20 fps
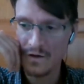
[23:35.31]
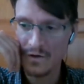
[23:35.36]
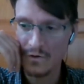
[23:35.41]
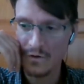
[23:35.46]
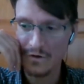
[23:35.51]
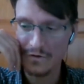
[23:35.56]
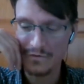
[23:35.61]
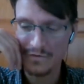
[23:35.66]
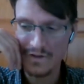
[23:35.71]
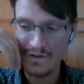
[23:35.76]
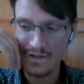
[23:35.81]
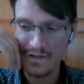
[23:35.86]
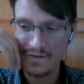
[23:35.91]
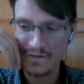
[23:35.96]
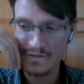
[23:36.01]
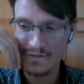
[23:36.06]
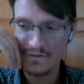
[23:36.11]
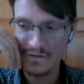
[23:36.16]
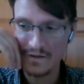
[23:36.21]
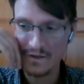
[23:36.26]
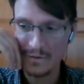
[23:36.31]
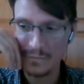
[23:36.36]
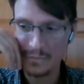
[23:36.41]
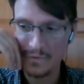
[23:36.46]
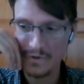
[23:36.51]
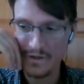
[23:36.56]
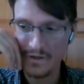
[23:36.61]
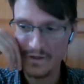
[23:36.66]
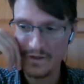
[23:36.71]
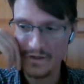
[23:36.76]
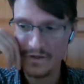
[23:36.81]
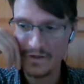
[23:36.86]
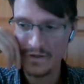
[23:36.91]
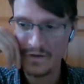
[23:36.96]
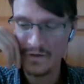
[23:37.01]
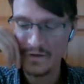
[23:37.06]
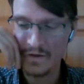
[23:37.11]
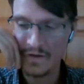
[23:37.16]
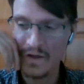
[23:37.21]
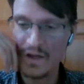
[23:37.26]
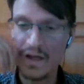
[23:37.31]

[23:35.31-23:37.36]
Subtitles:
or if kids are being